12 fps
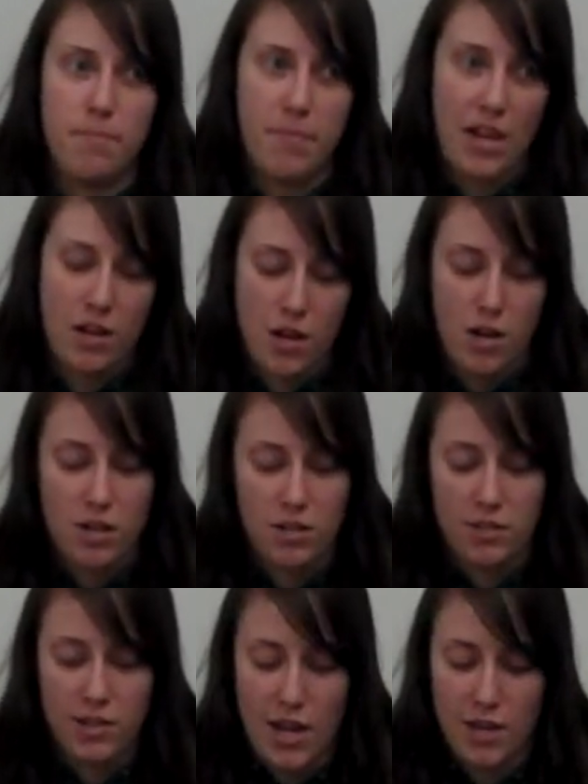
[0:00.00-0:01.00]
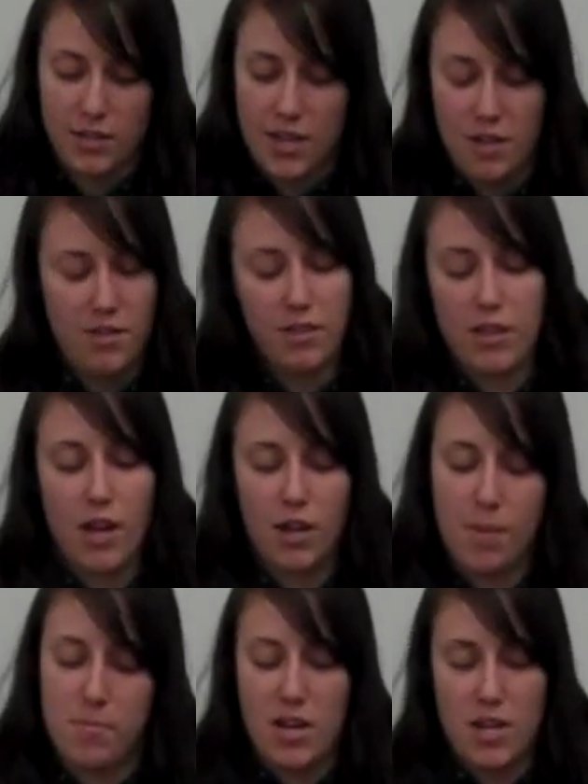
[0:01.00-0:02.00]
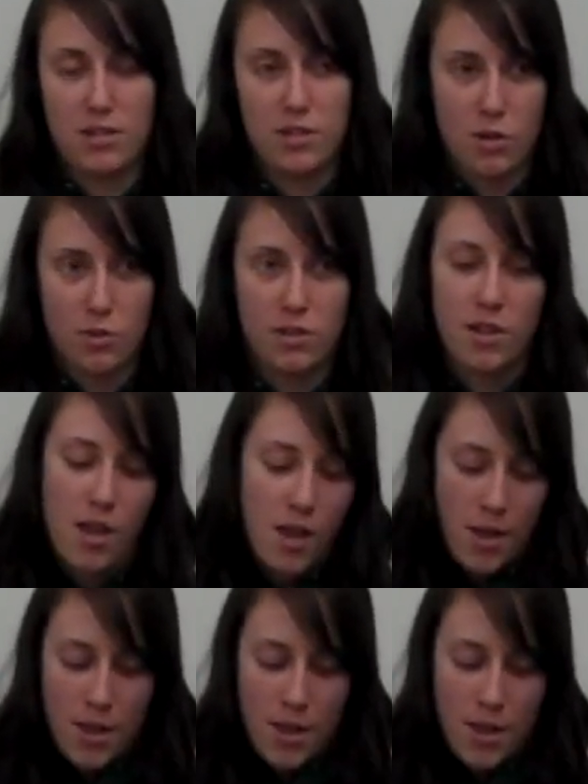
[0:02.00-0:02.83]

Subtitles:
bank guard, heel sacks, anything that accompanies those.